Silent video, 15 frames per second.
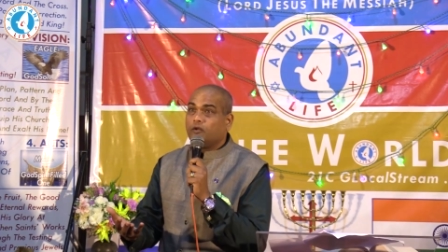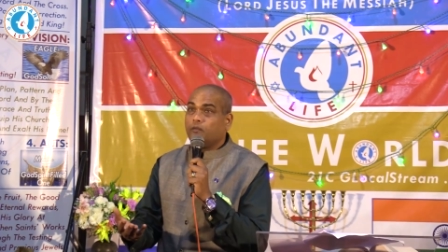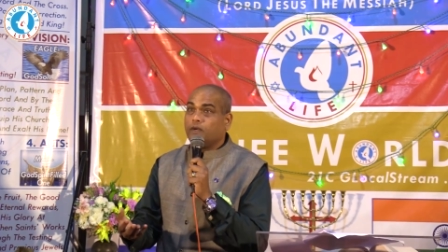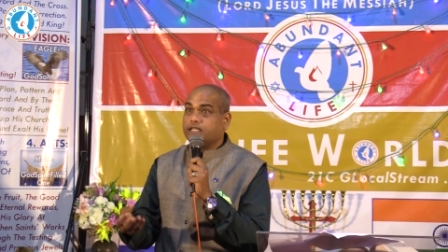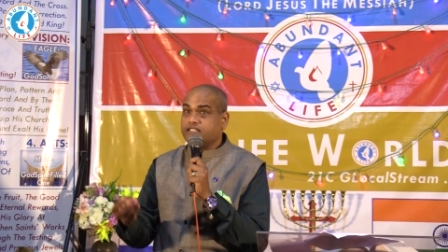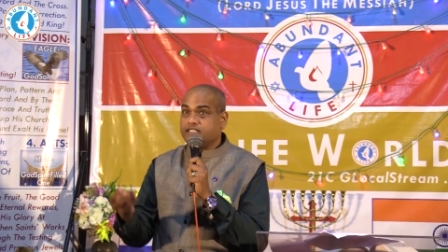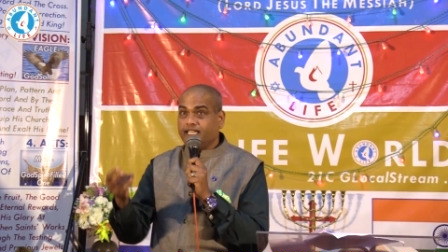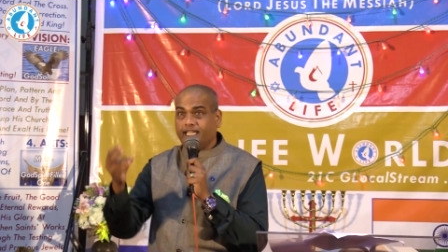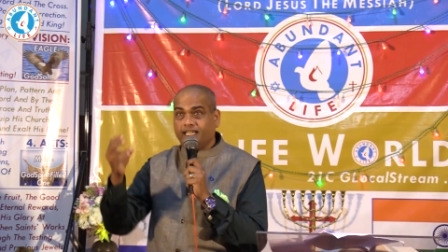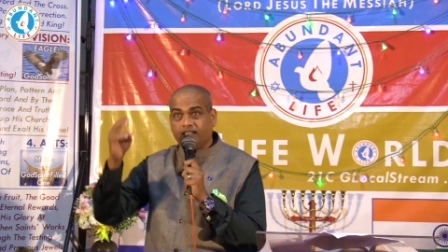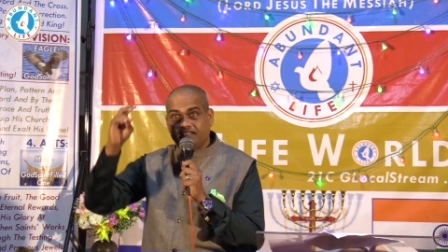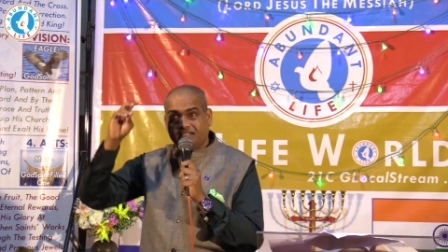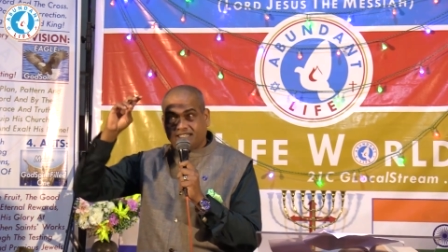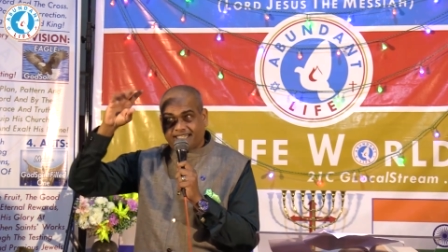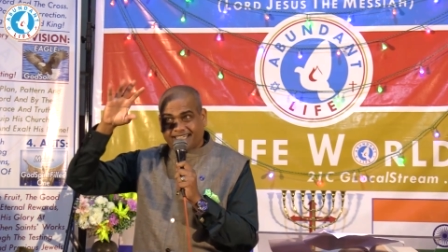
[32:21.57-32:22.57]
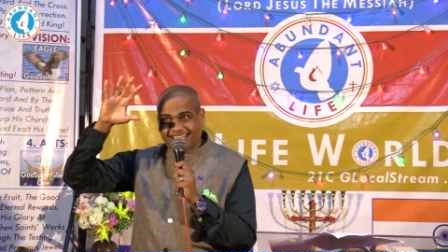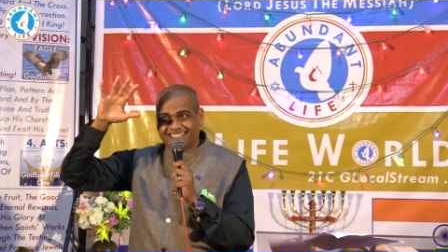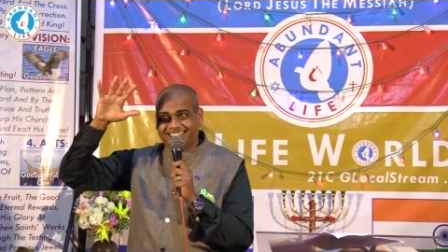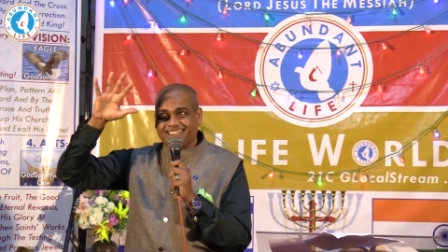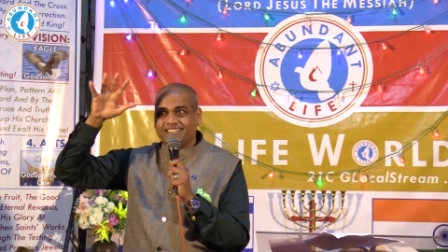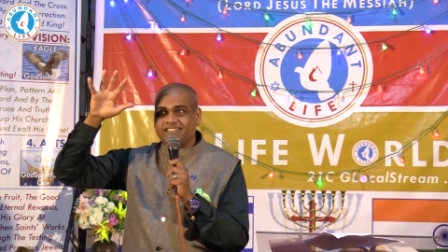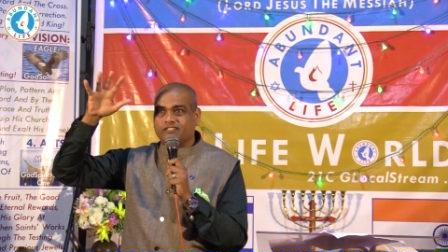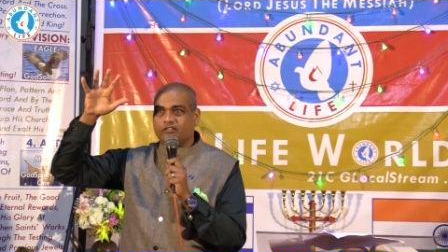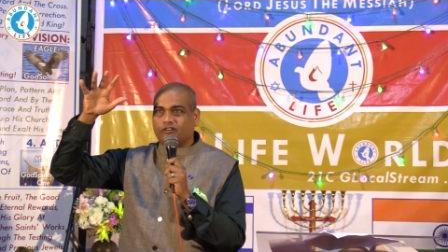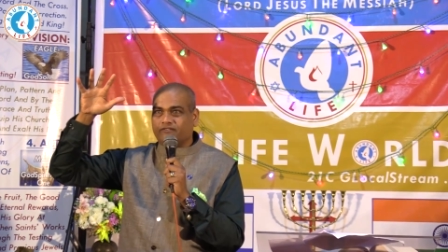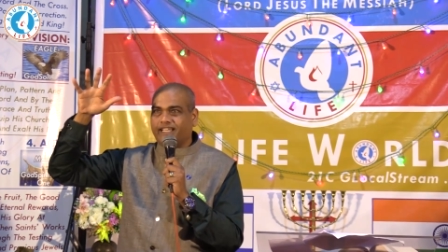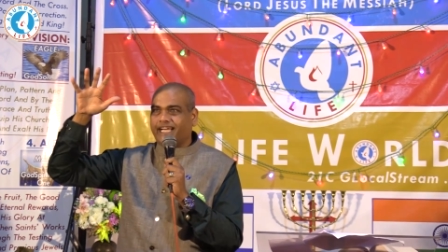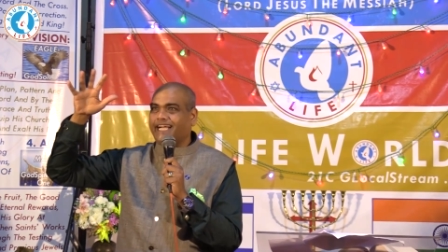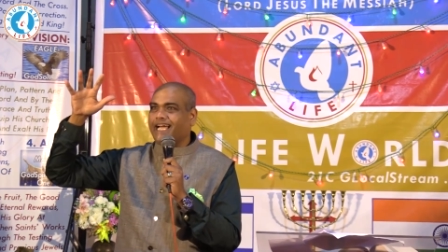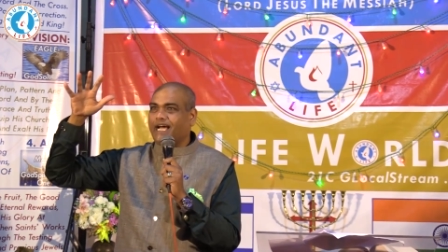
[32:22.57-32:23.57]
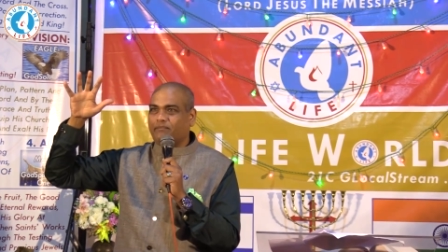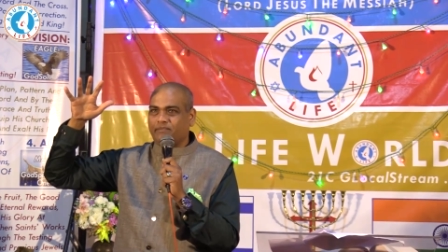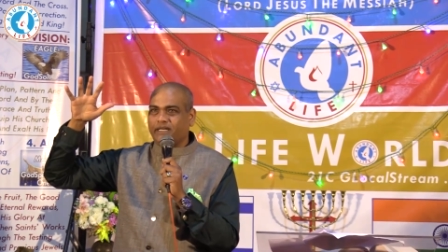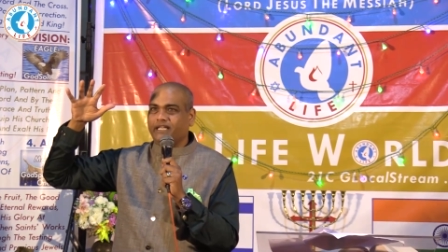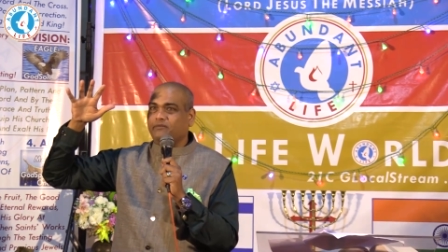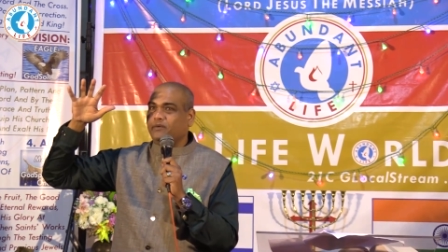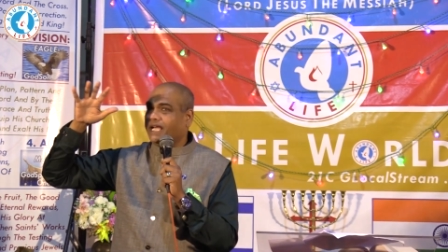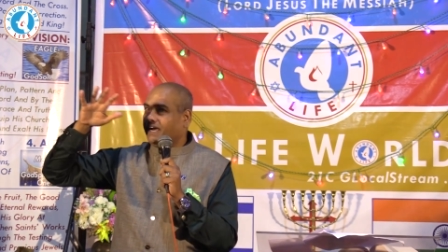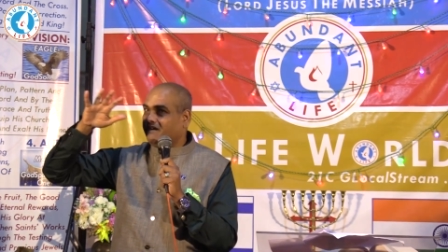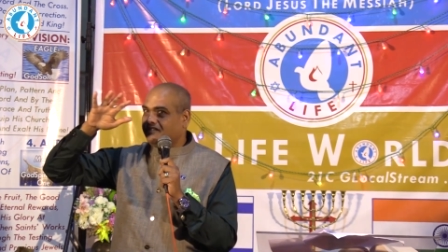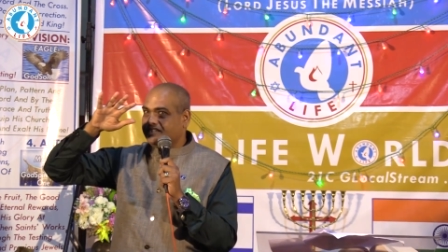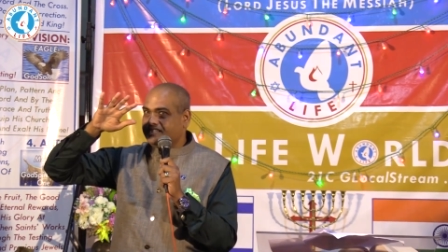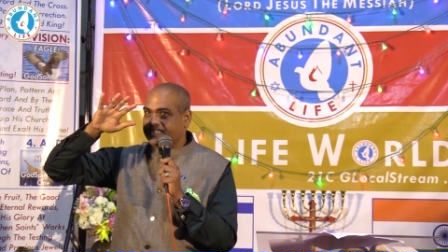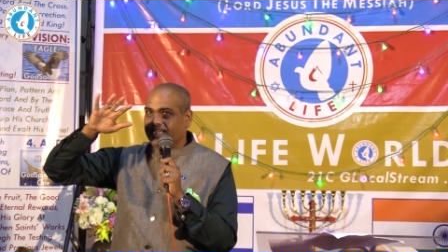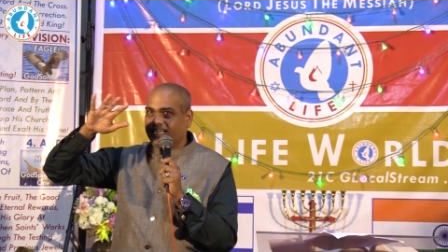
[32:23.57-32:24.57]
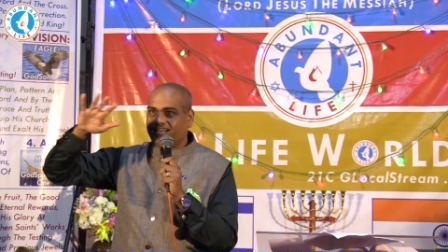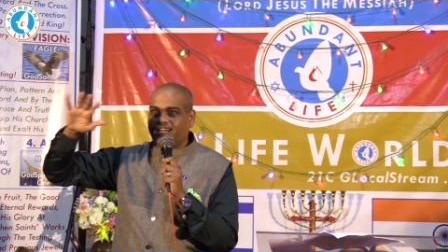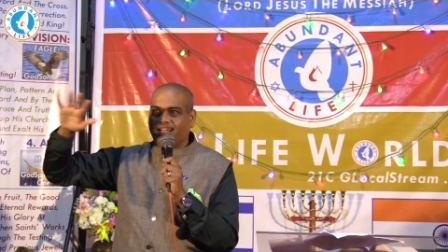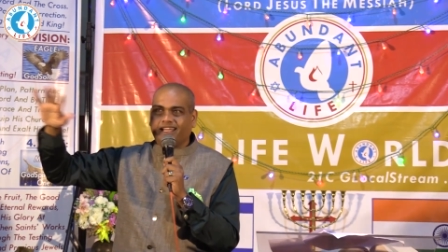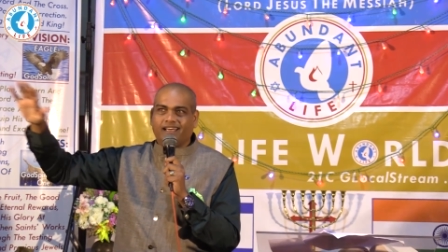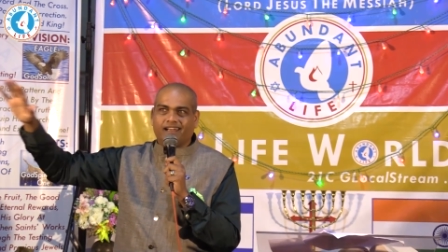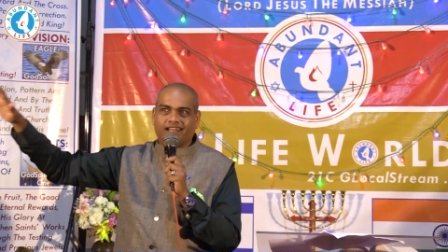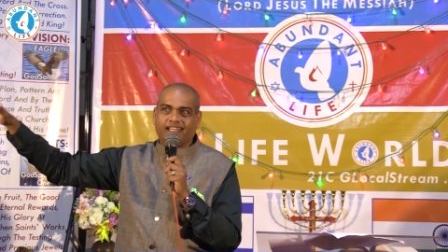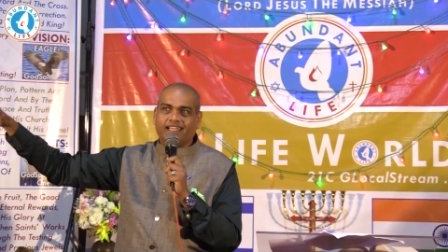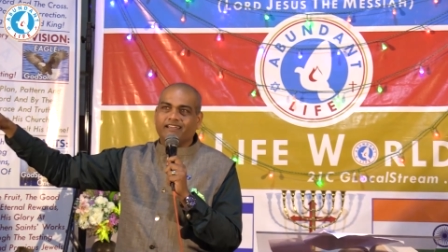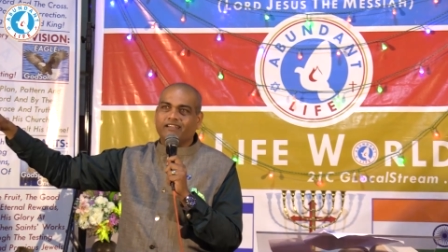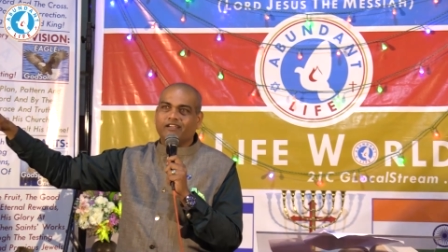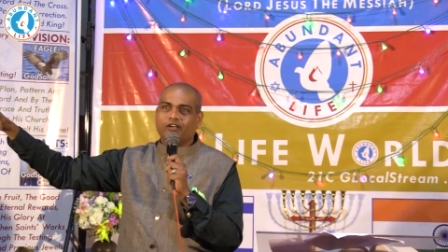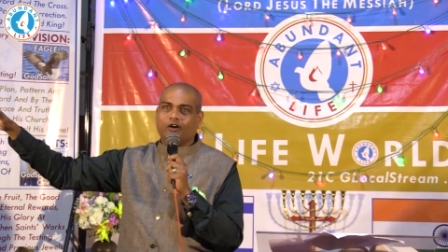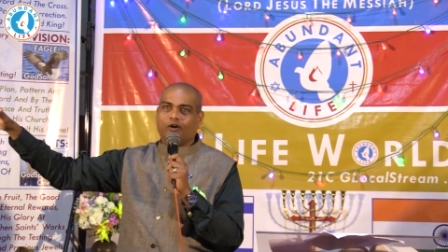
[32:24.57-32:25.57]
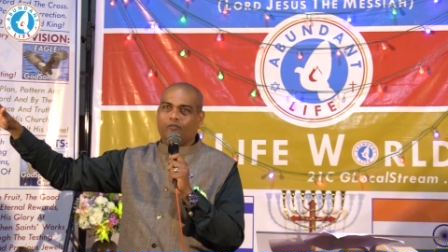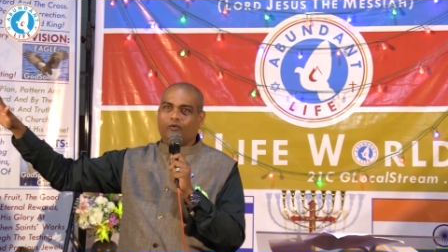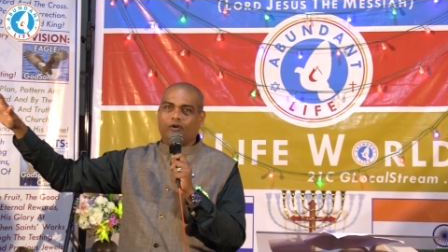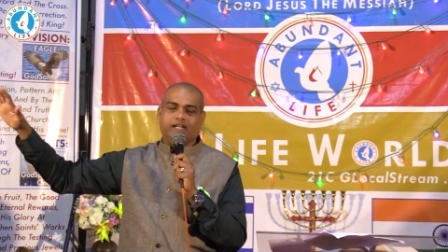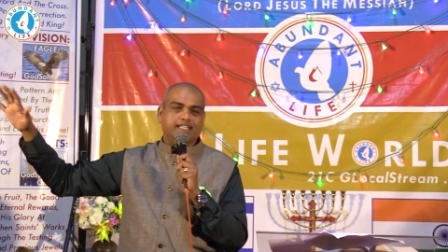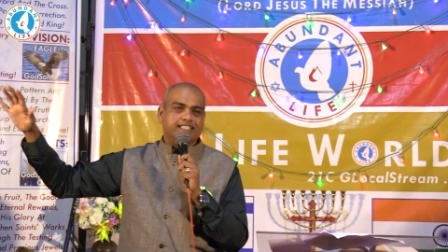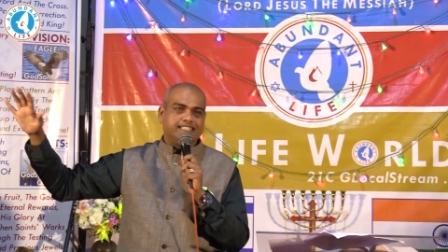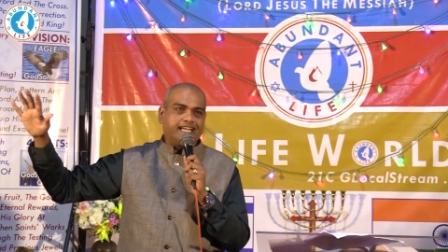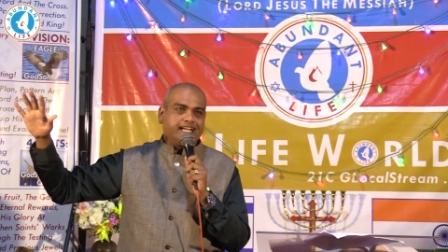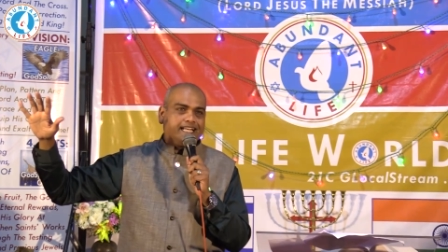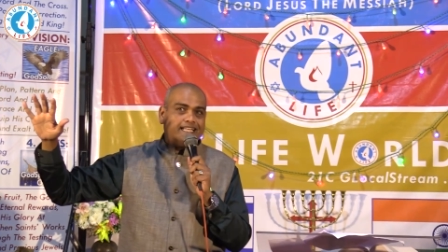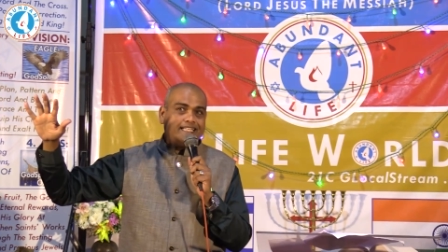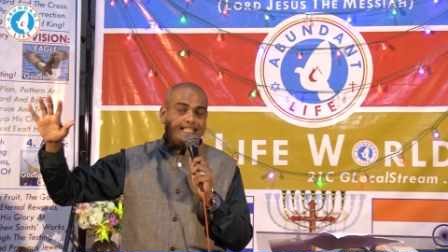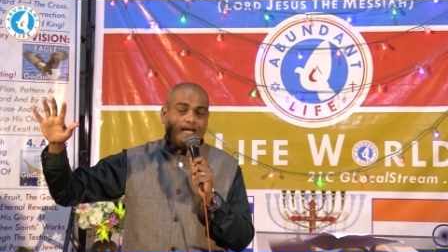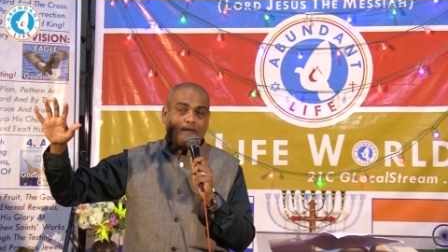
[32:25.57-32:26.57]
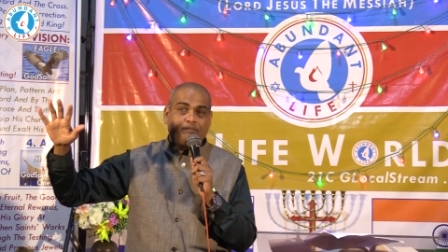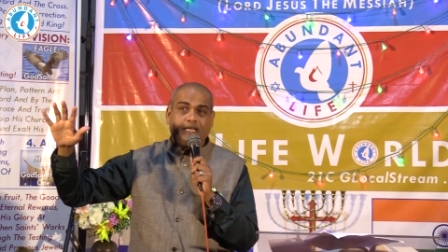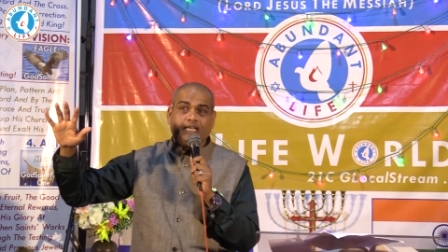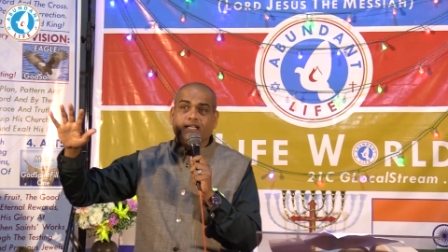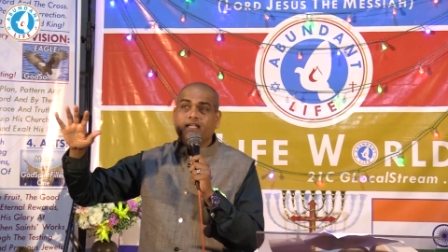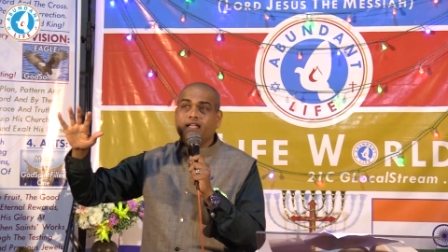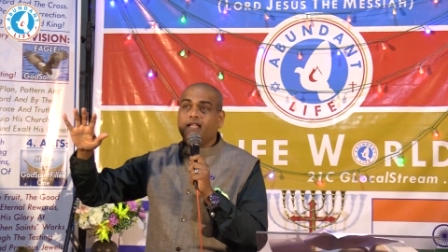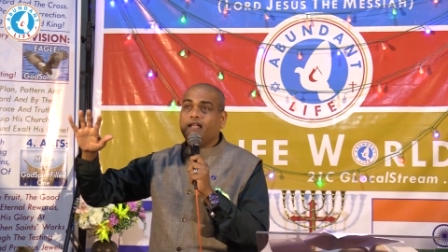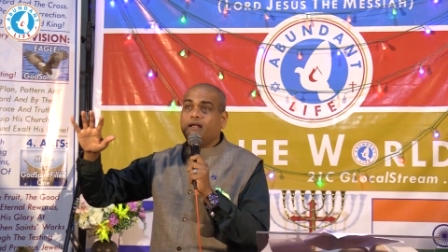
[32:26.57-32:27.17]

We are seeing traces of that happening. We haven't seen clearly of what exactly is happening.